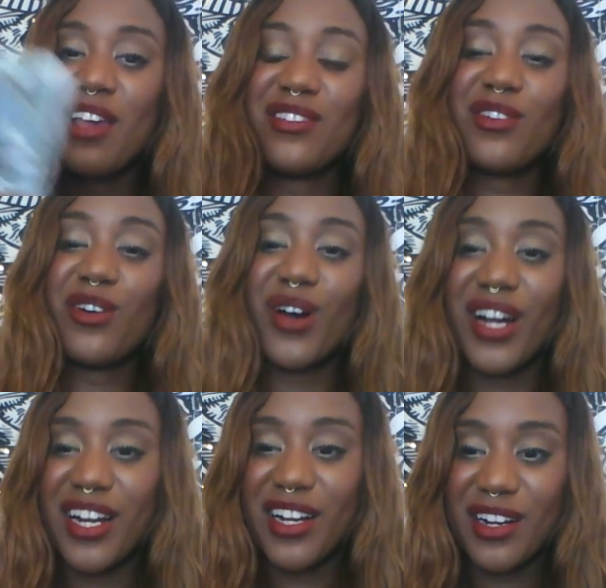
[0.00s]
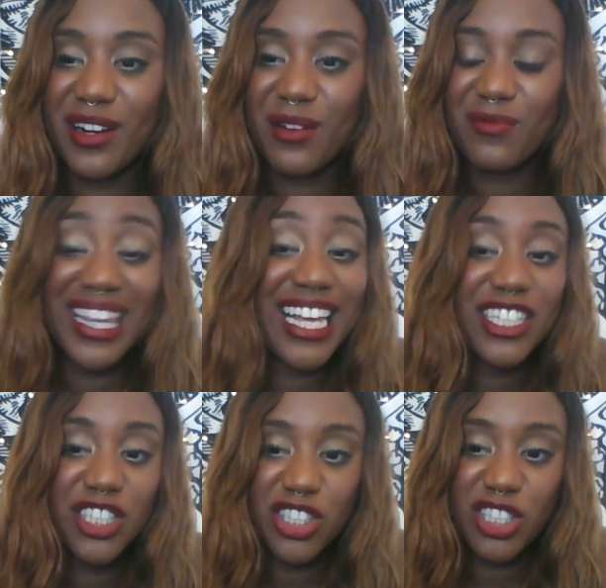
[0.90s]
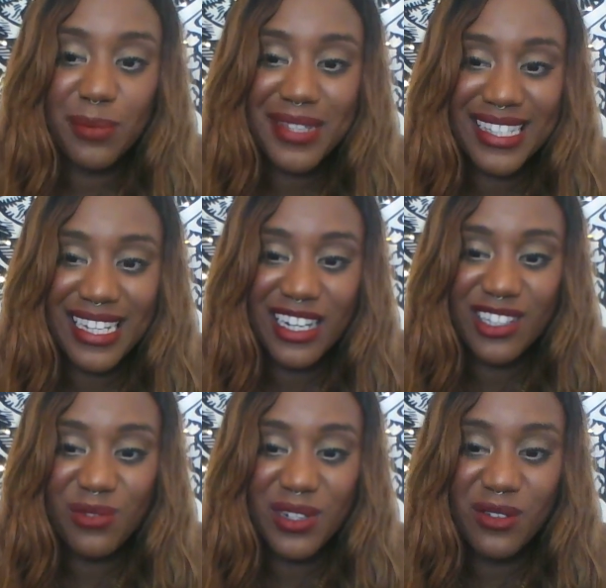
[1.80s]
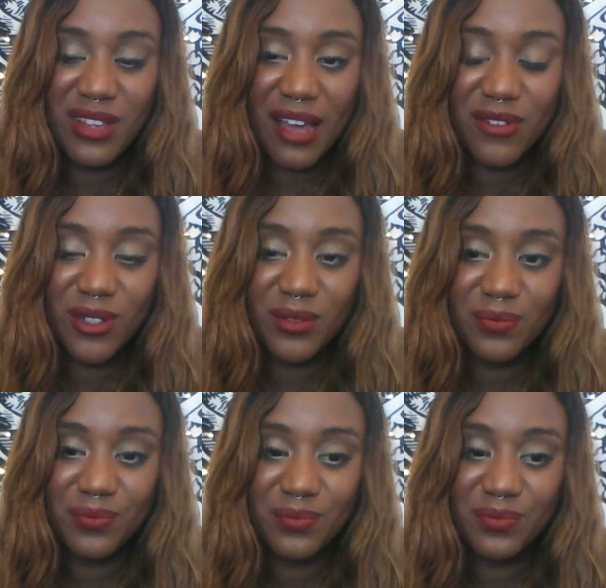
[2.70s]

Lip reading: your relationships ascending to a new level.